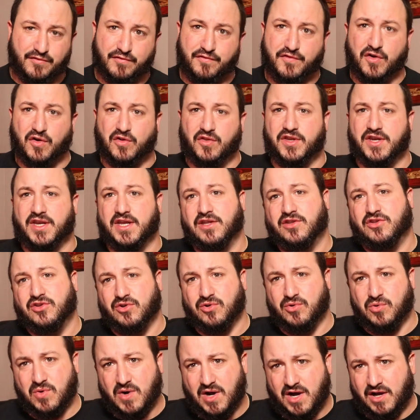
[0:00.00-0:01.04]
feel the need
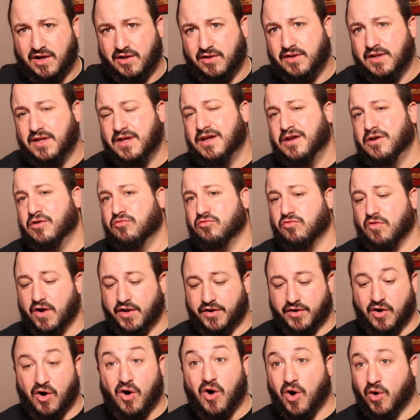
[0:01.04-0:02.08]
to, I'll
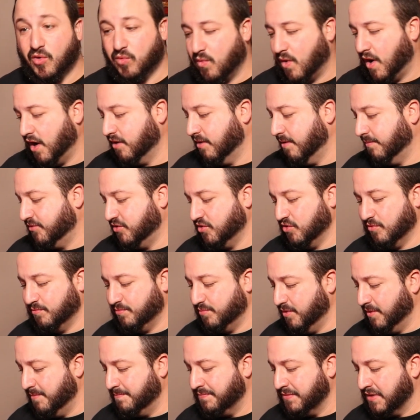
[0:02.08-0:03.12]
run a hard wire up to it.
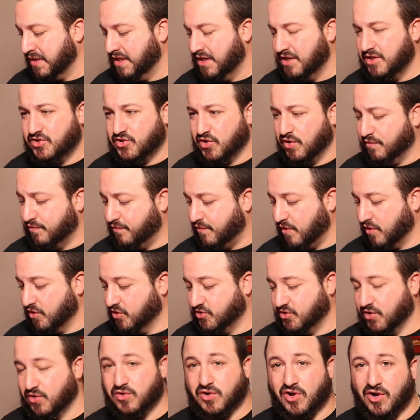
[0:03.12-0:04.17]
But so far,
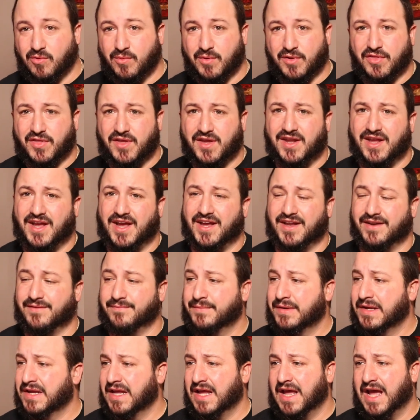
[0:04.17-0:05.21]
so good with it, and
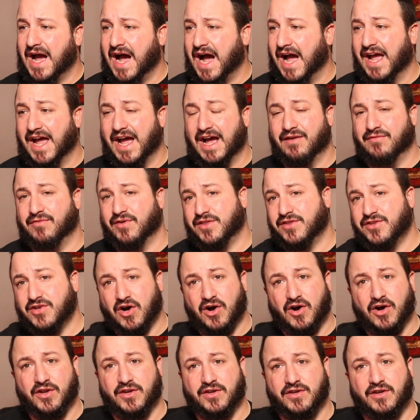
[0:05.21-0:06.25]
I have a
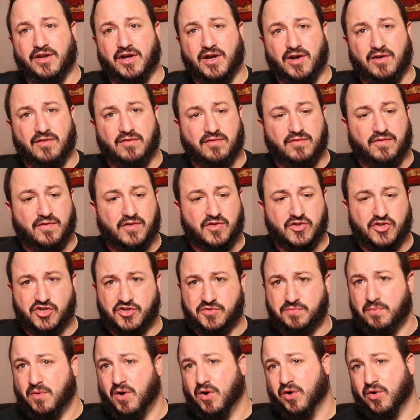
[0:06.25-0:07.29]
ton of
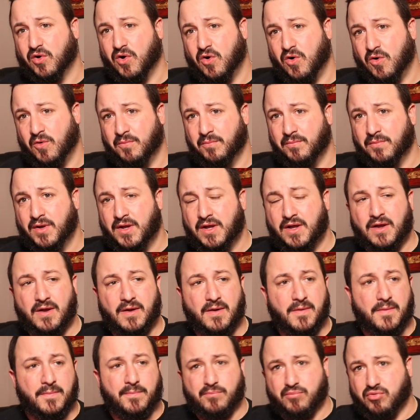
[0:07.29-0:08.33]
smart home
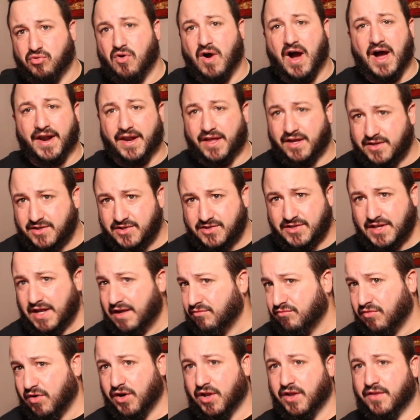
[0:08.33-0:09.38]
products
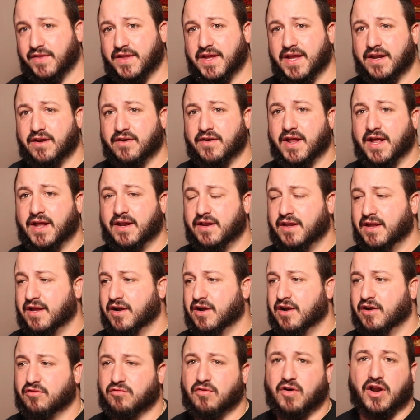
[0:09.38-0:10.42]
that run on the internet,
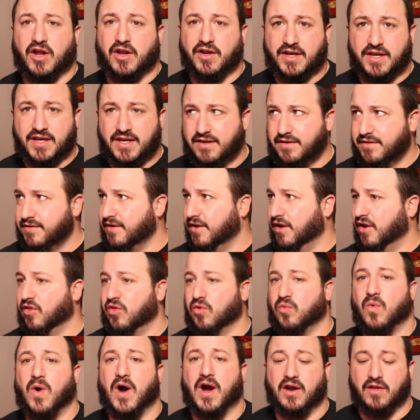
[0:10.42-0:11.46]
run on, you know, the
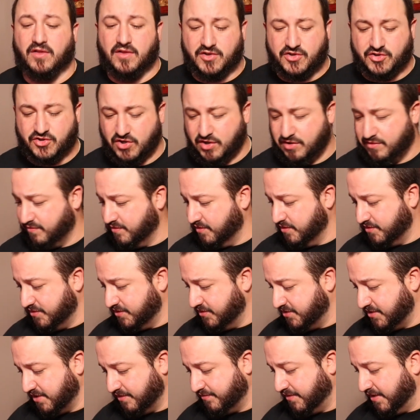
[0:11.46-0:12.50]
wireless servers and
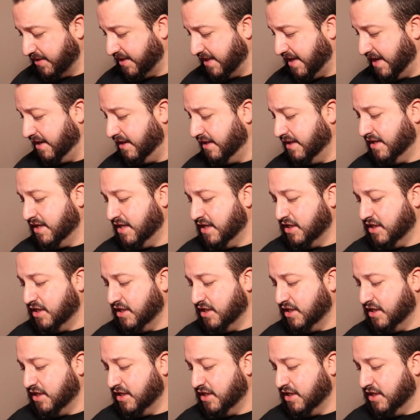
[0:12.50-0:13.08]
stuff like that.